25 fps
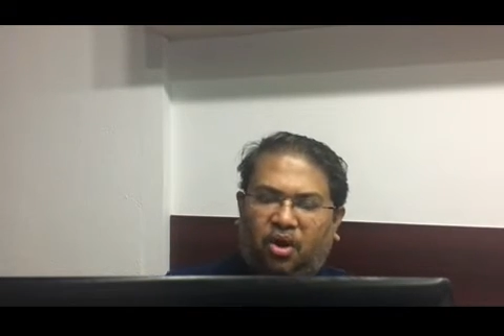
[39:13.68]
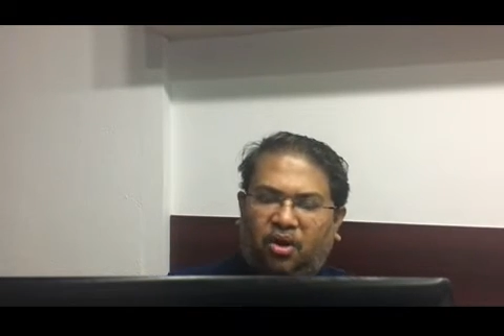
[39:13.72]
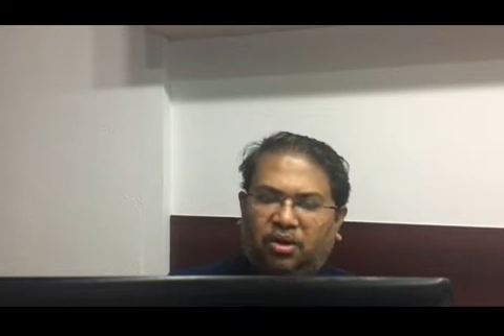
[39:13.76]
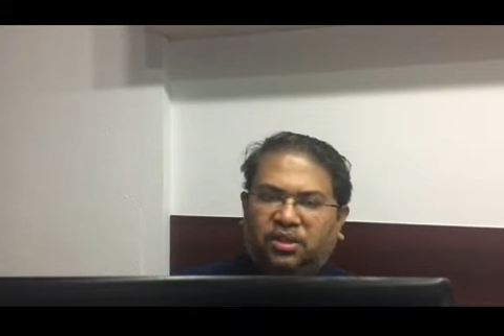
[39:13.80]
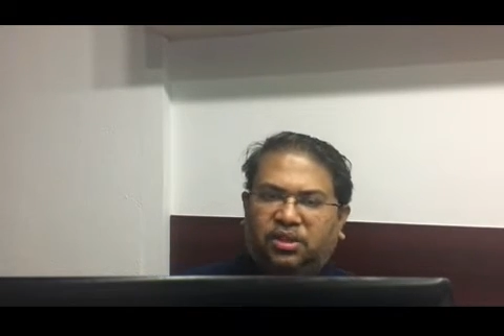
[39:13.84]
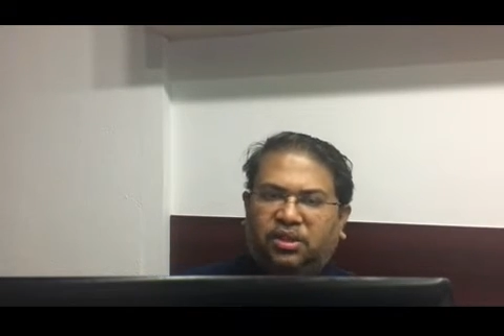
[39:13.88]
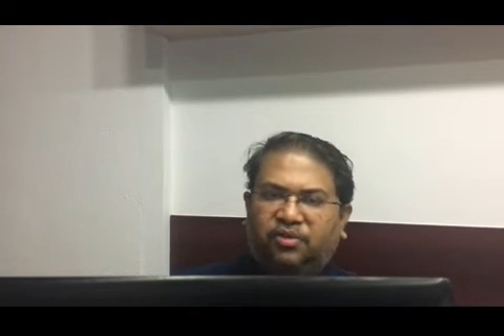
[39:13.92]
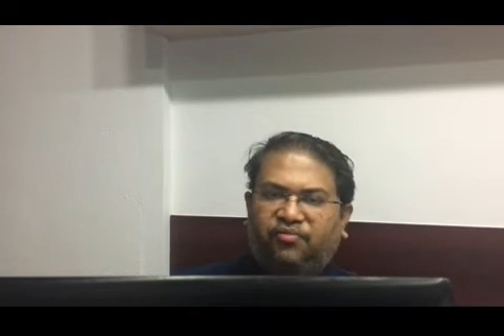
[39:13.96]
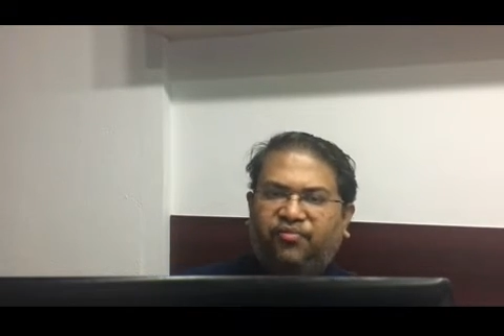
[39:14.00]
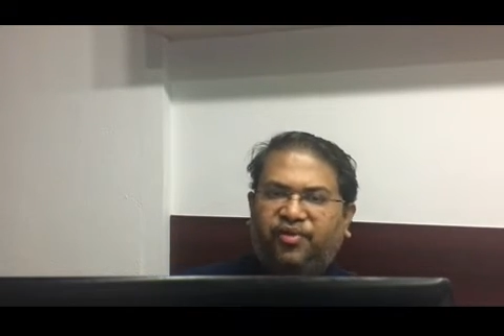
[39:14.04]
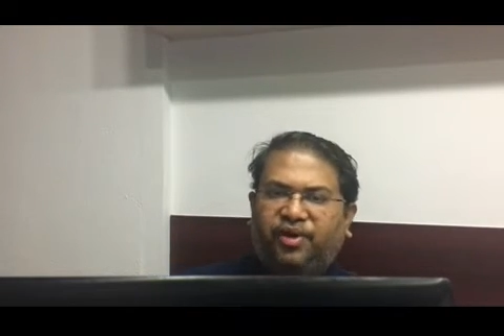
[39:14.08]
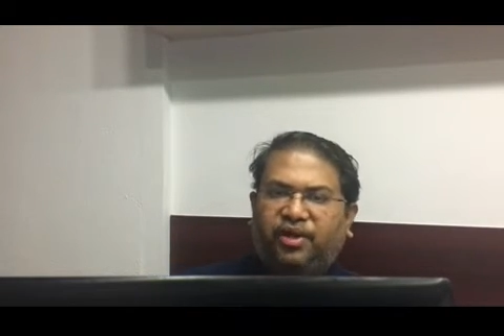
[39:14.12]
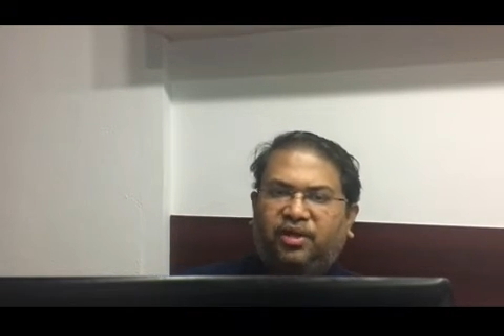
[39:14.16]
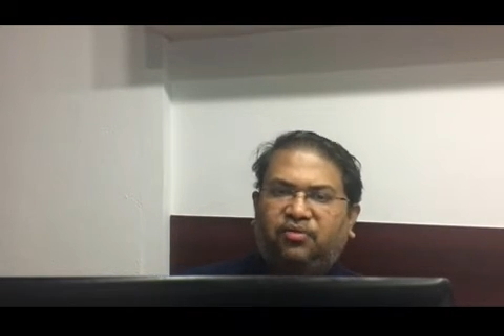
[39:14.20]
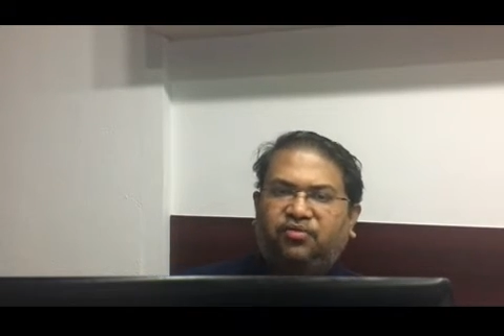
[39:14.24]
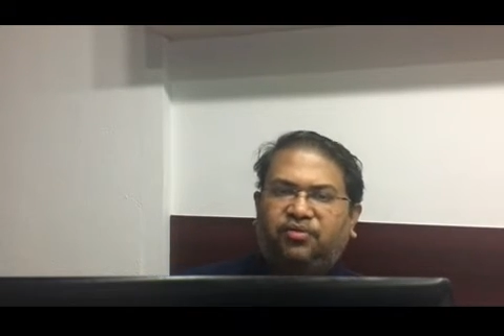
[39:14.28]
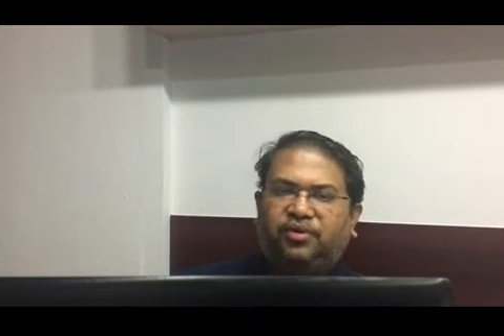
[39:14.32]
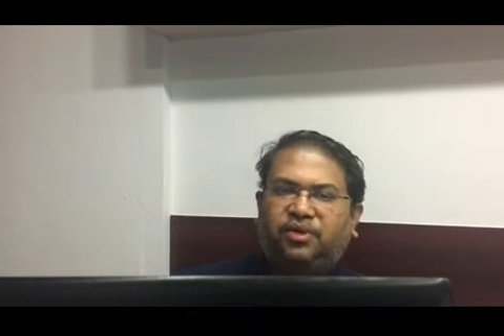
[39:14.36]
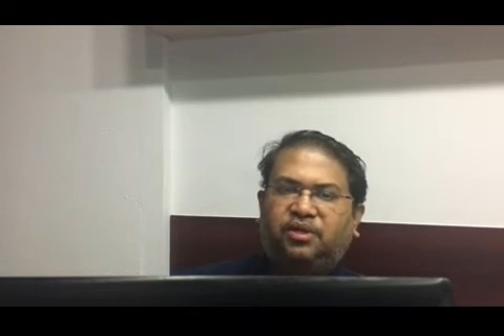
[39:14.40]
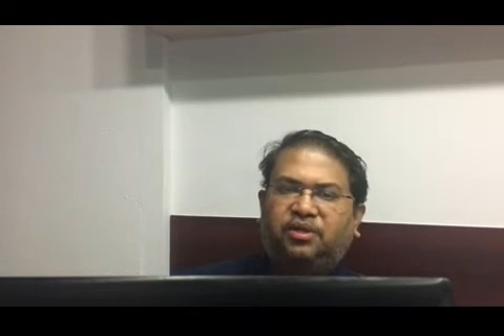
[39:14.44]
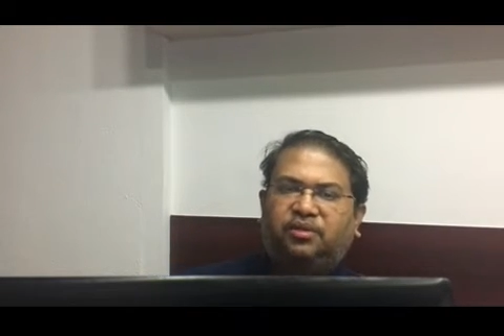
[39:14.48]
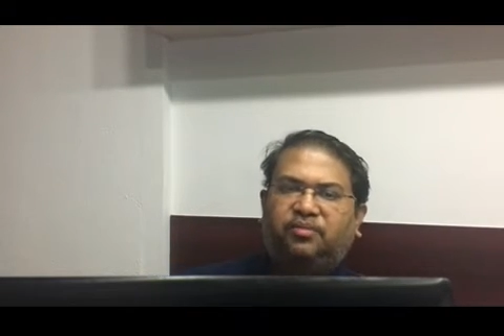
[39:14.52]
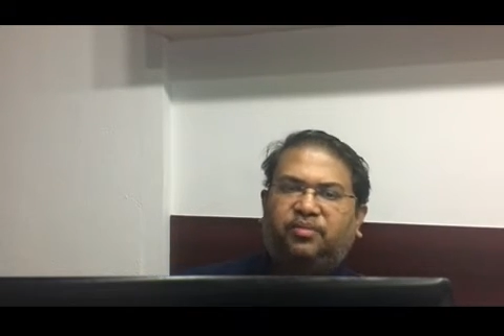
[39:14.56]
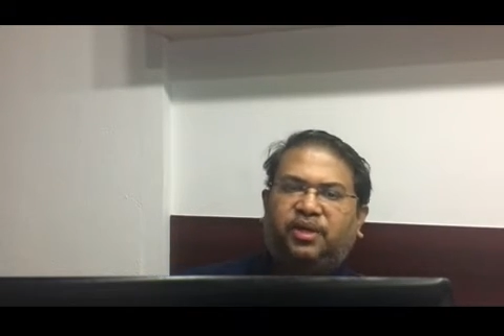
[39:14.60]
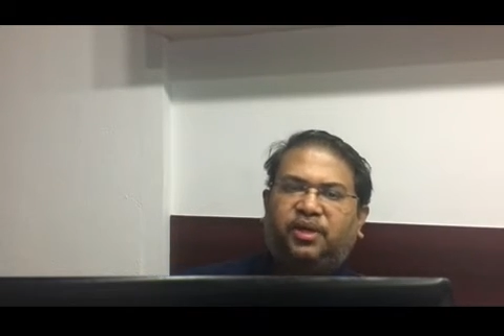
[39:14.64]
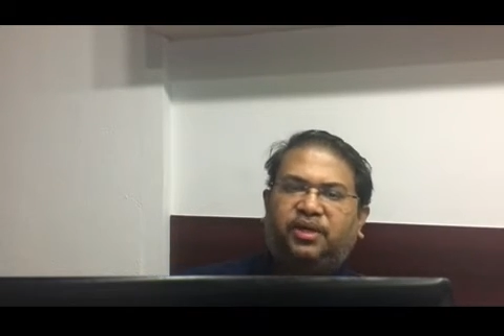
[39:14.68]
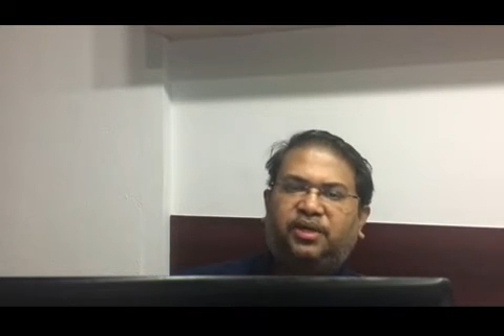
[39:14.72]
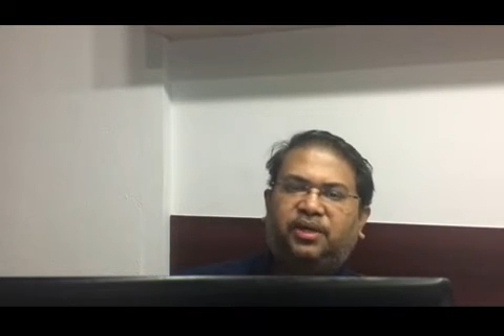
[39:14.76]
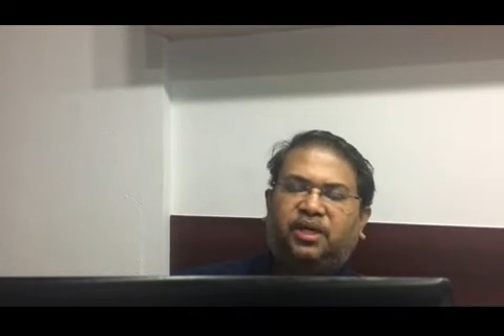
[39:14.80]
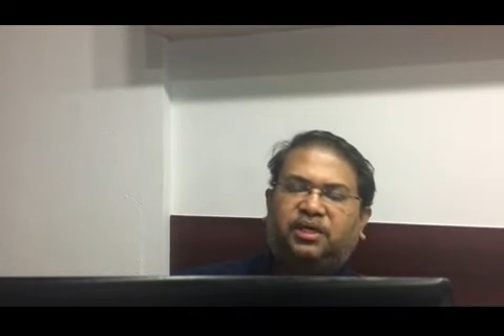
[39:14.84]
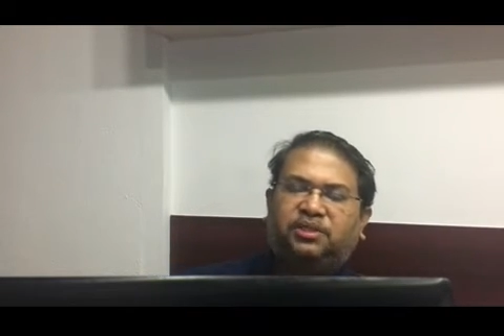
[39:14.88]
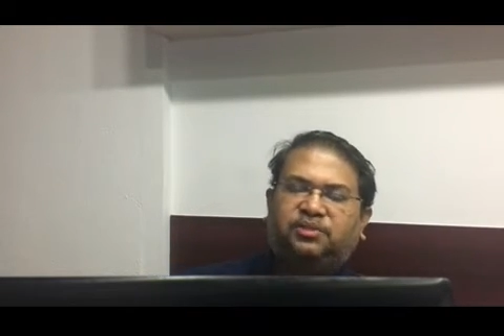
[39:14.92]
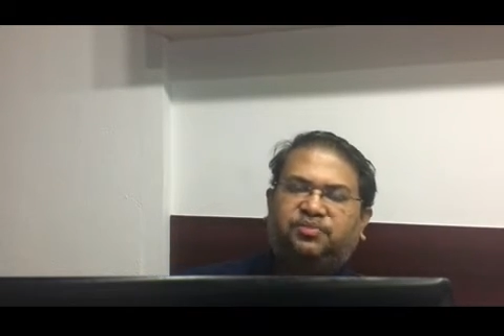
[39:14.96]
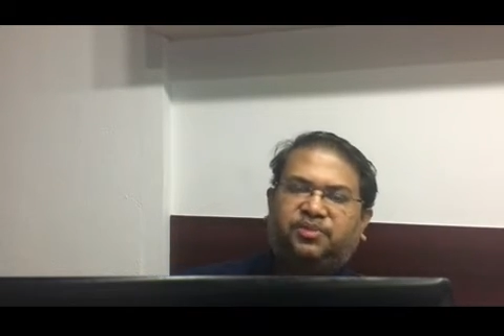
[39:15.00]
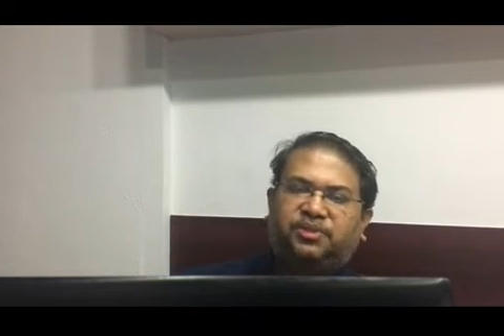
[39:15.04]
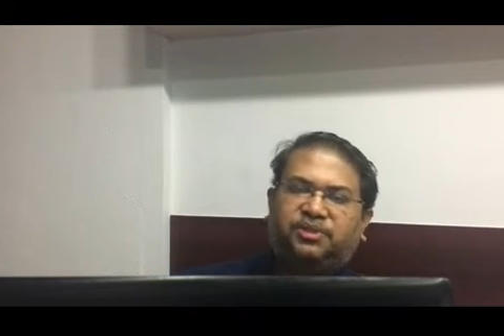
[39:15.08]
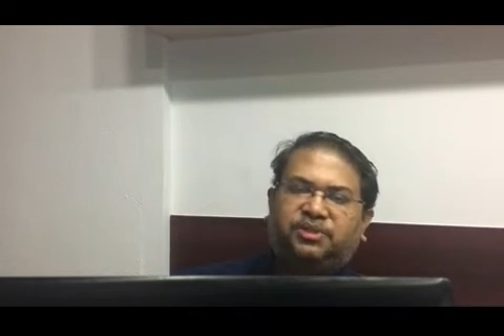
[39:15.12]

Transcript: on the value determined as